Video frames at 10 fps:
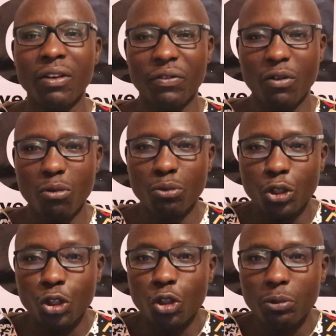
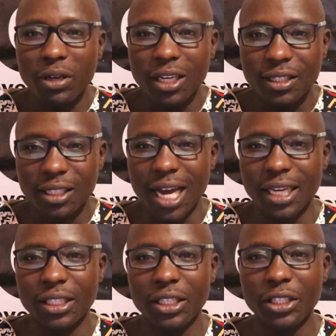from Jubilee
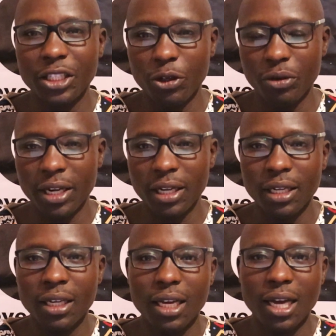stand during